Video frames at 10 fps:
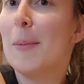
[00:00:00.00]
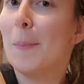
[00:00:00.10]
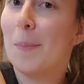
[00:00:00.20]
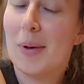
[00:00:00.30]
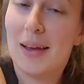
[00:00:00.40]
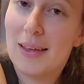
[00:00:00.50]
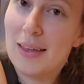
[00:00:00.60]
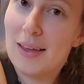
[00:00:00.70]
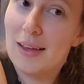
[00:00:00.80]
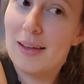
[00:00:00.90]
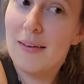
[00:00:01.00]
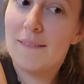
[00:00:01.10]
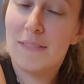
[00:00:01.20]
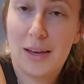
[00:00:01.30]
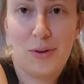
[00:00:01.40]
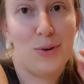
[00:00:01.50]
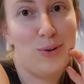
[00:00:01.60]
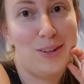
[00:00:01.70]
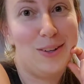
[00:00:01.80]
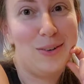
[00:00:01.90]
My
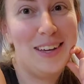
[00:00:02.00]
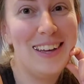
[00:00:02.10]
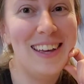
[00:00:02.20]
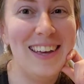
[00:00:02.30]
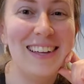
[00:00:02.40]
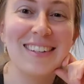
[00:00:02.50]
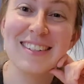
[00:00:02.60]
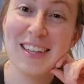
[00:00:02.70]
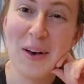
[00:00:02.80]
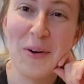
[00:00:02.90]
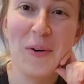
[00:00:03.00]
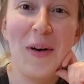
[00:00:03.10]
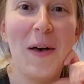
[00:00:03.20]
5-year-old could do it. So